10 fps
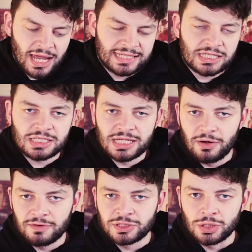And this is
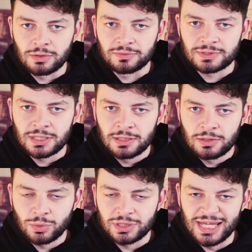how I've solved
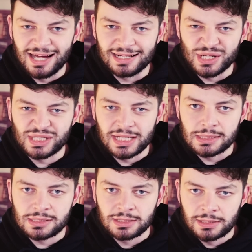one of the ugliest
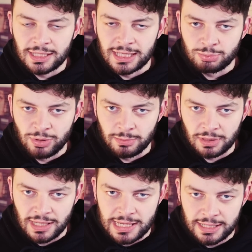kits in the
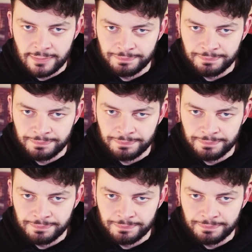Premier League.